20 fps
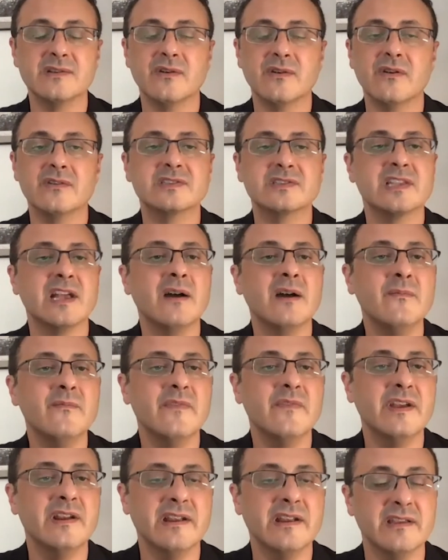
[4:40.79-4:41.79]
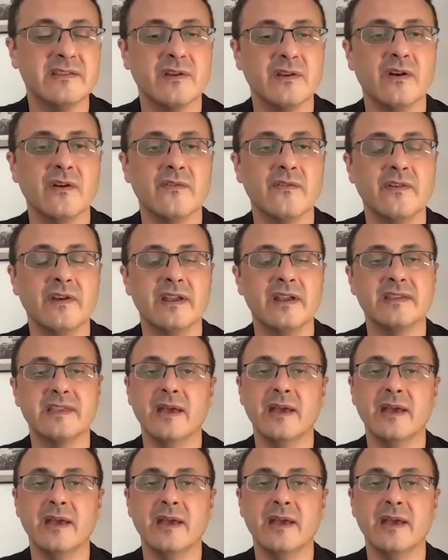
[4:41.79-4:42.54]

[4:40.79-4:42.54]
or some variant of it,